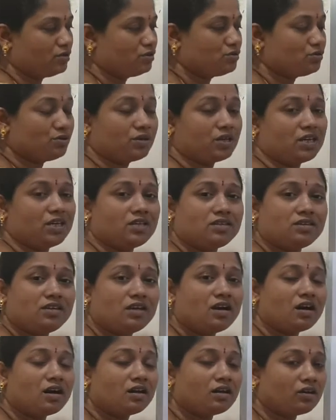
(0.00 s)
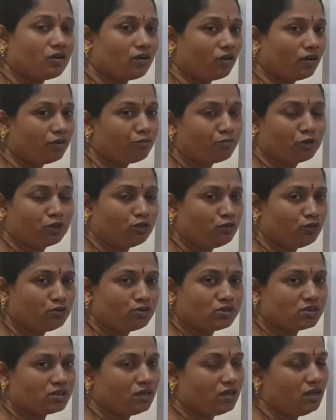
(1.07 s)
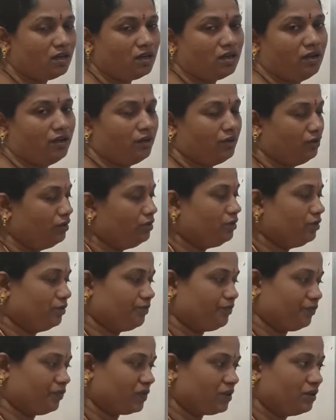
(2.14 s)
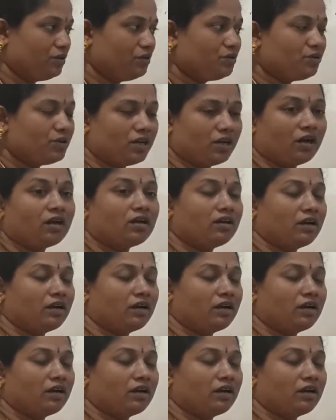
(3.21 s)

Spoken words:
So kidney are not produce the urea.